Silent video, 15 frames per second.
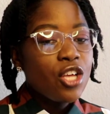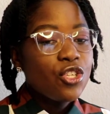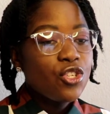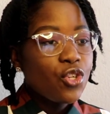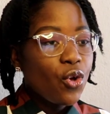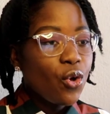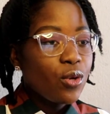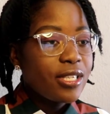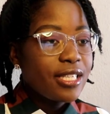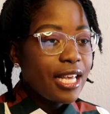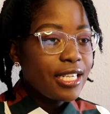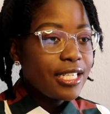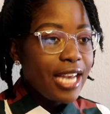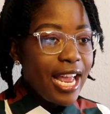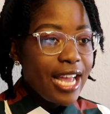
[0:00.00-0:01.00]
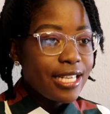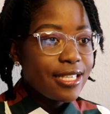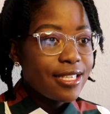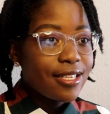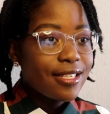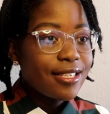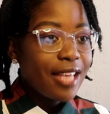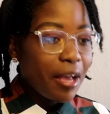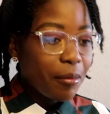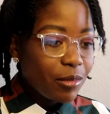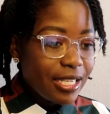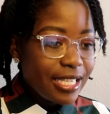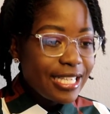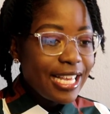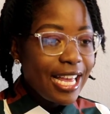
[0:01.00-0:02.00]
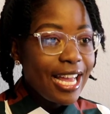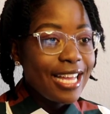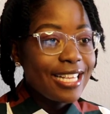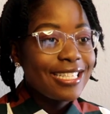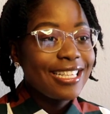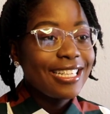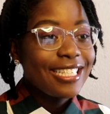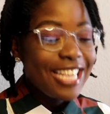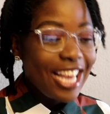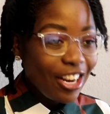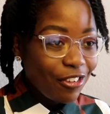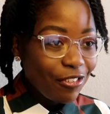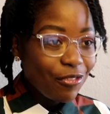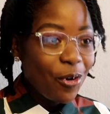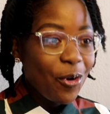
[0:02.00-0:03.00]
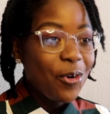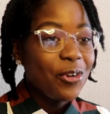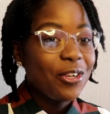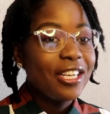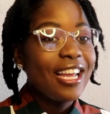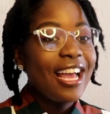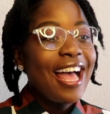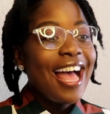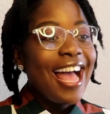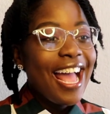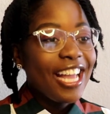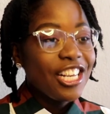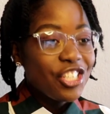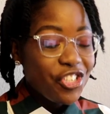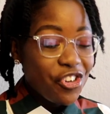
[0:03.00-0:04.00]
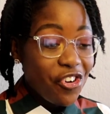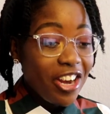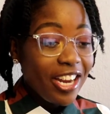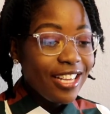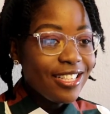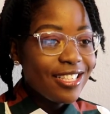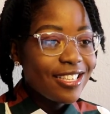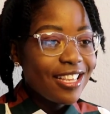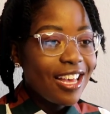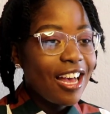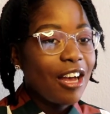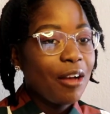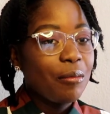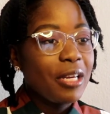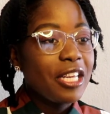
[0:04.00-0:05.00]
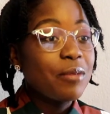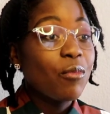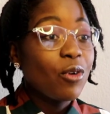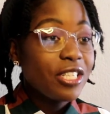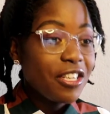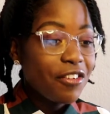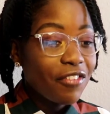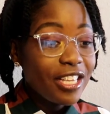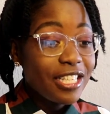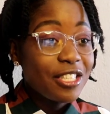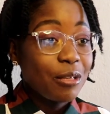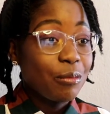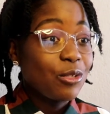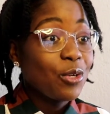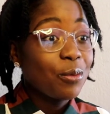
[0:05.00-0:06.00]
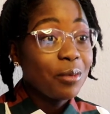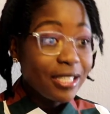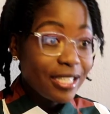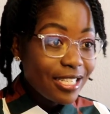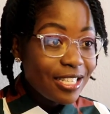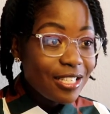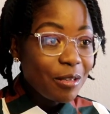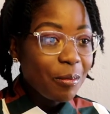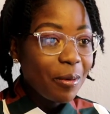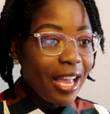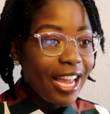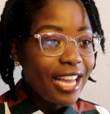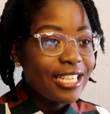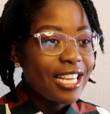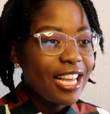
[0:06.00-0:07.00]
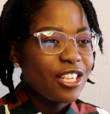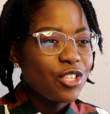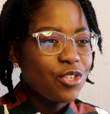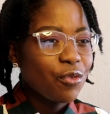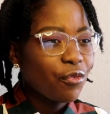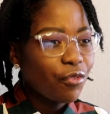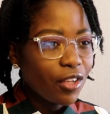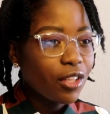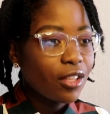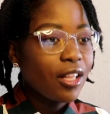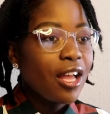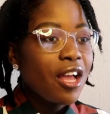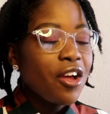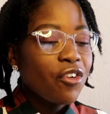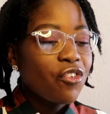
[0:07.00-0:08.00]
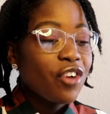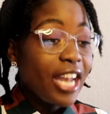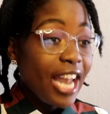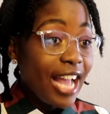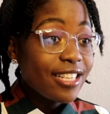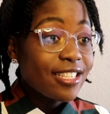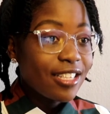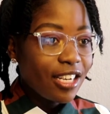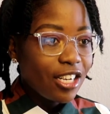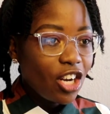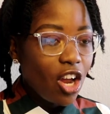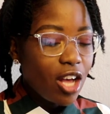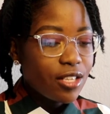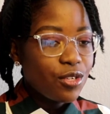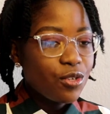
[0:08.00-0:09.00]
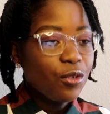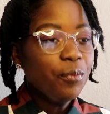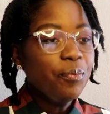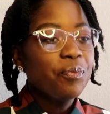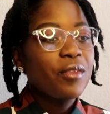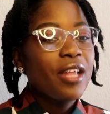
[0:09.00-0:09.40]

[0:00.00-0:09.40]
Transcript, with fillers: So such as Simon Says, the telephone and charades, um, it motivates them to participate and to feel relaxed in a classroom.